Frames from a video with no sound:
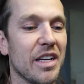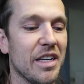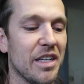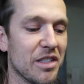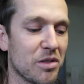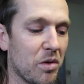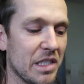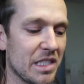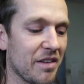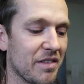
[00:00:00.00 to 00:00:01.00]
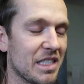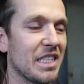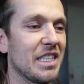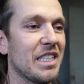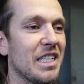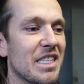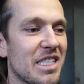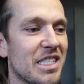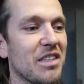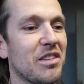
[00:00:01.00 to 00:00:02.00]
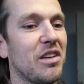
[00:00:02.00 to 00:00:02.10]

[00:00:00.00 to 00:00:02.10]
in 2017 is still